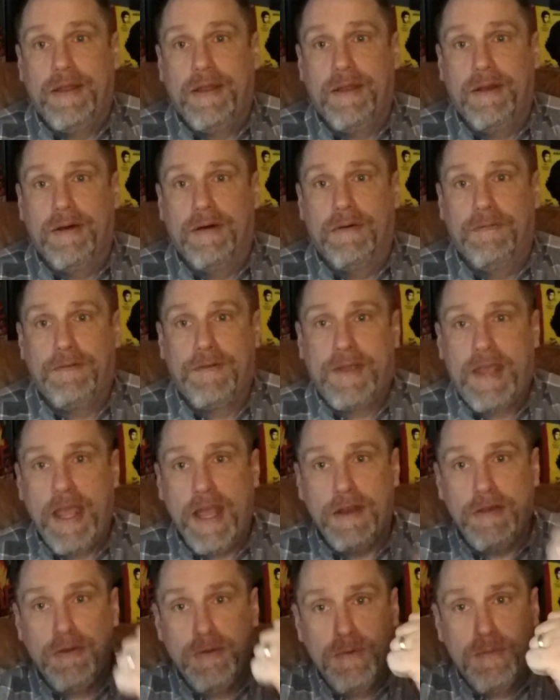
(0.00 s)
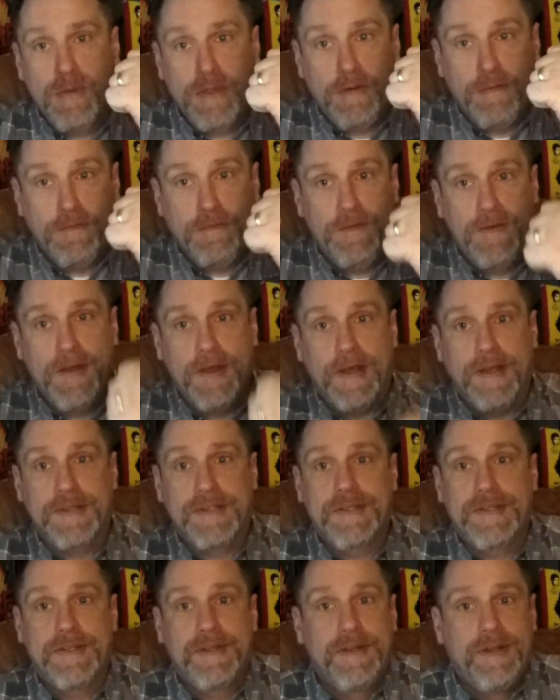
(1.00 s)
You know, if you can't do it with your
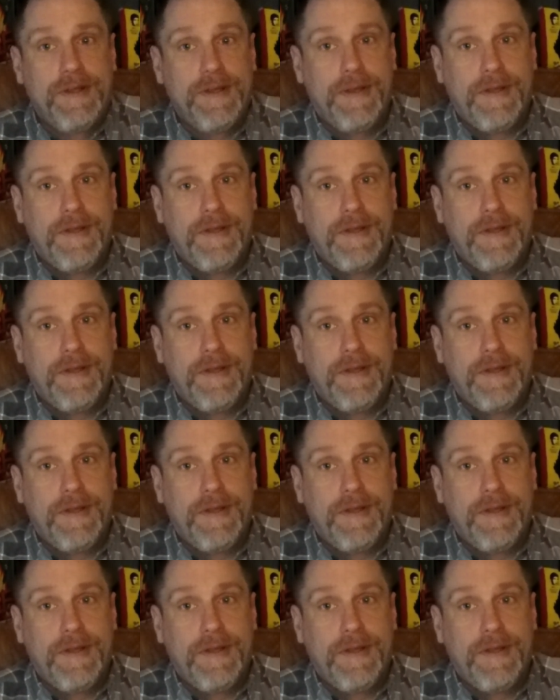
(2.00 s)
fists,